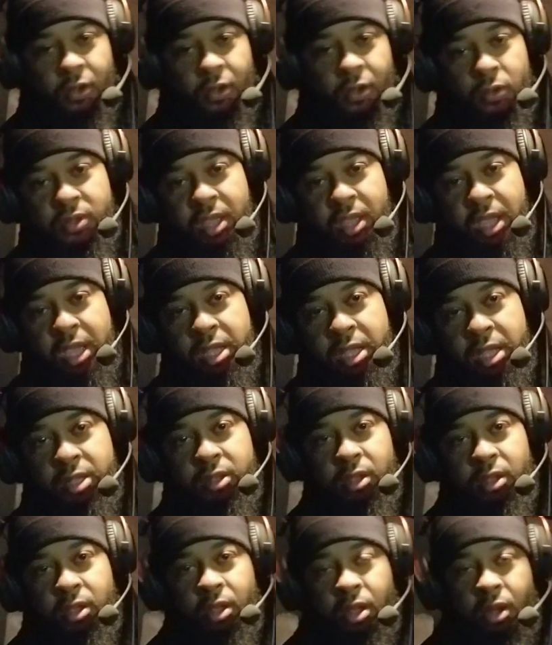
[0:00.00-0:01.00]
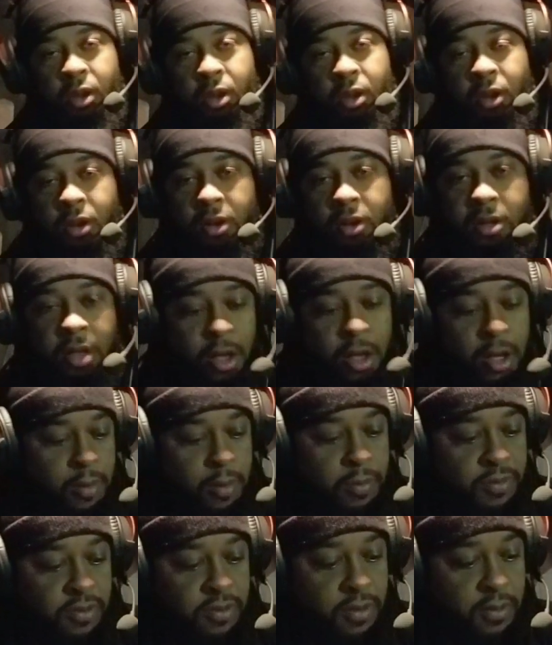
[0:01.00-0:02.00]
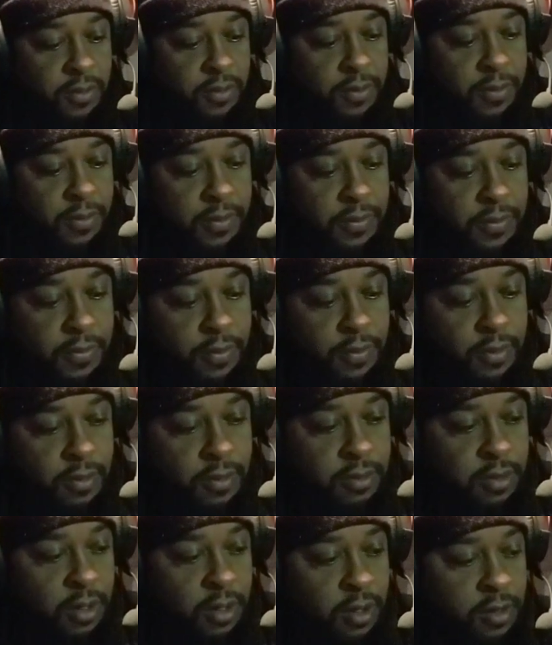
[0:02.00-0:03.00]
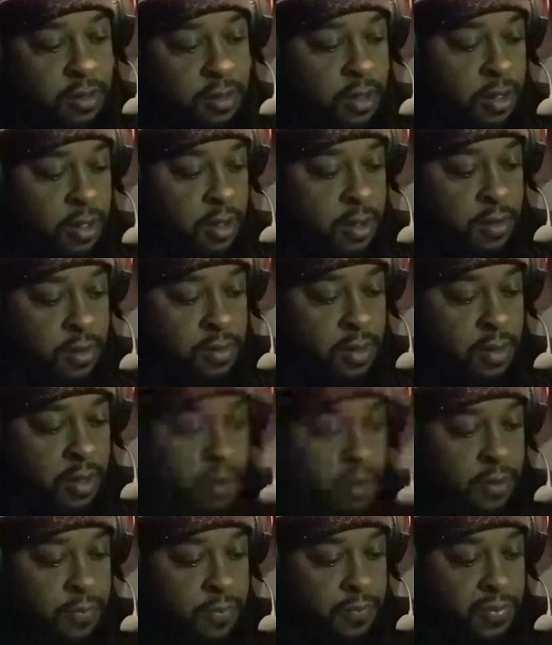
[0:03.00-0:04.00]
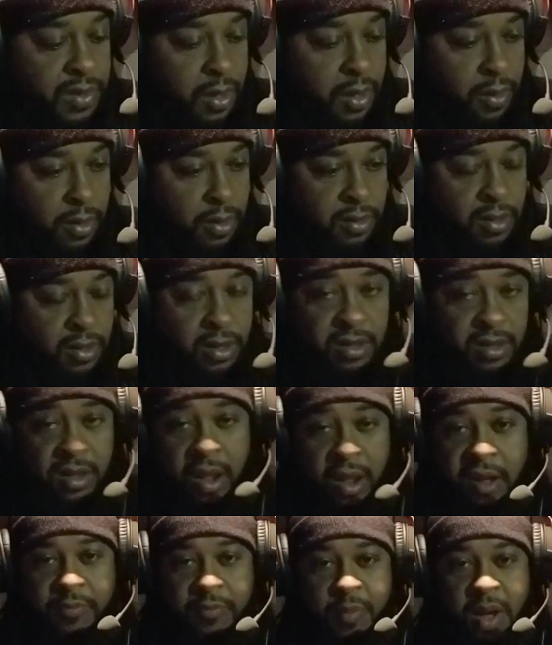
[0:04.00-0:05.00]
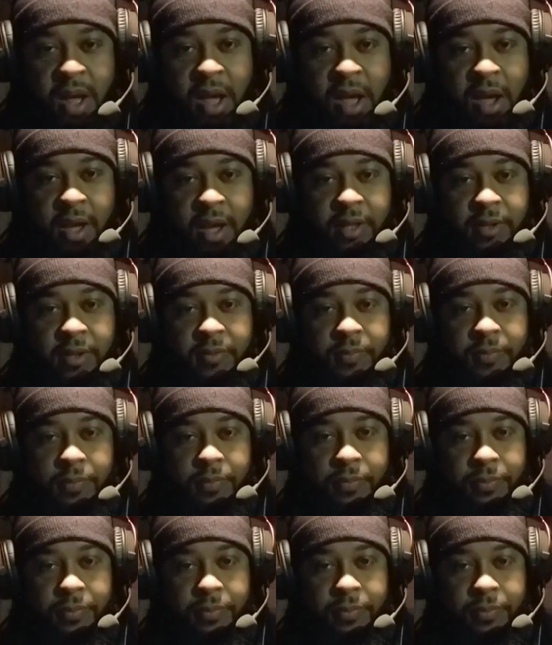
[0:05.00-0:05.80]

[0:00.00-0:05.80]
so then here comes the death behind it,